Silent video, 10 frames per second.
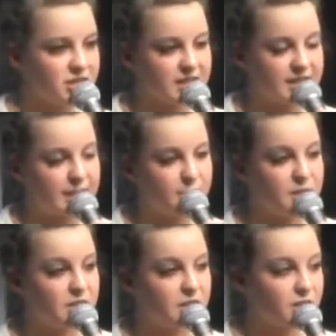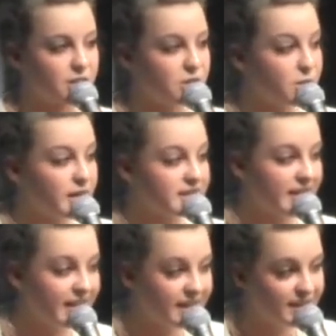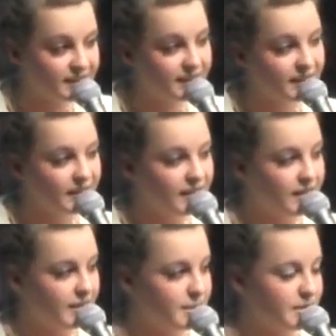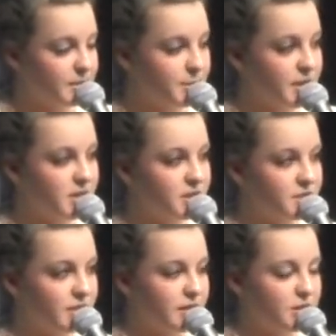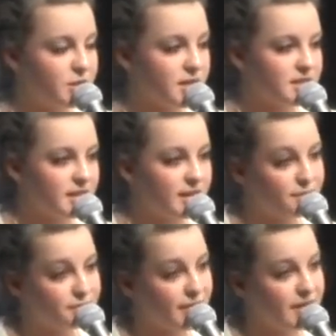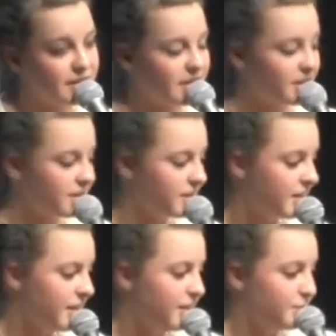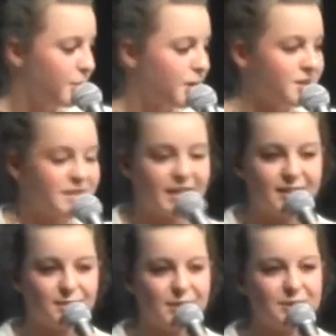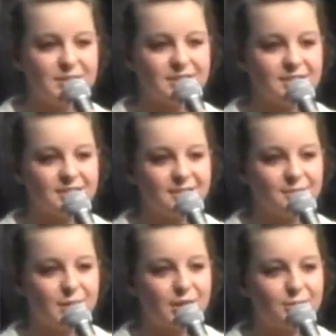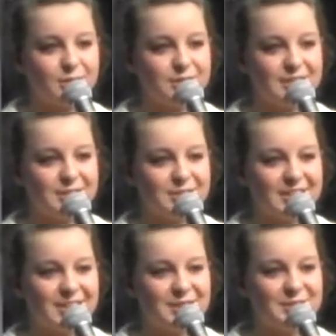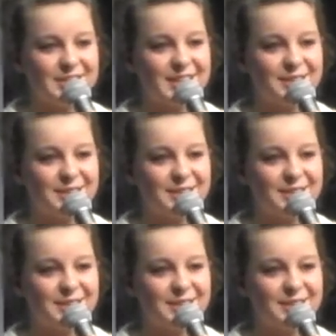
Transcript: Jesus came onto the earth, you guys can experience faith, and you guys can have faith. And Mark said, what did you say? It was